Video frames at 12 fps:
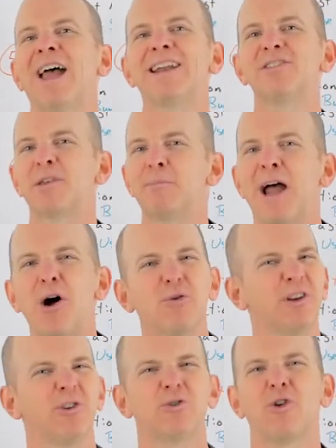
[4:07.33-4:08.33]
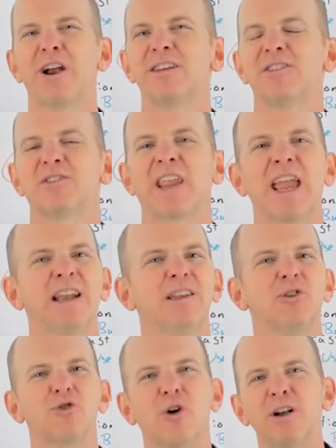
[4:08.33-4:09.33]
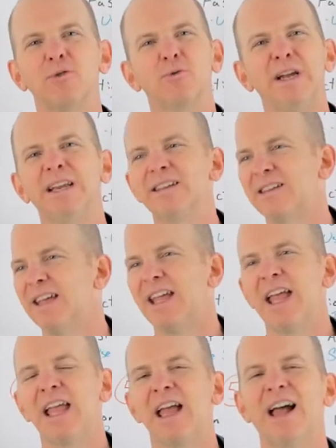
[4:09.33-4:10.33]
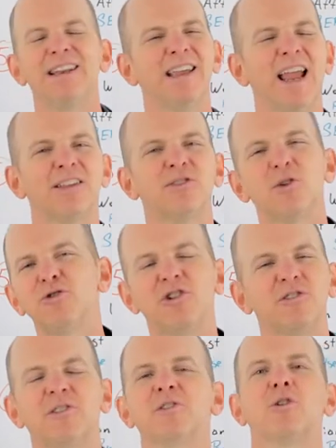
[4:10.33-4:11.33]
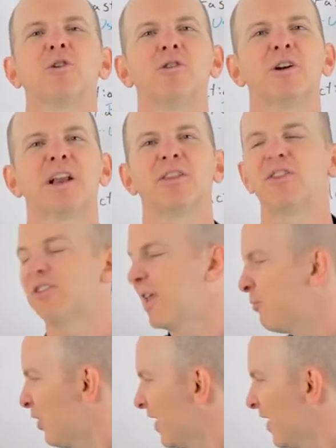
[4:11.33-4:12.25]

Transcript: that is about. You're trying to scan it, you're trying to read it. Uh, and search engines are going to look at it the same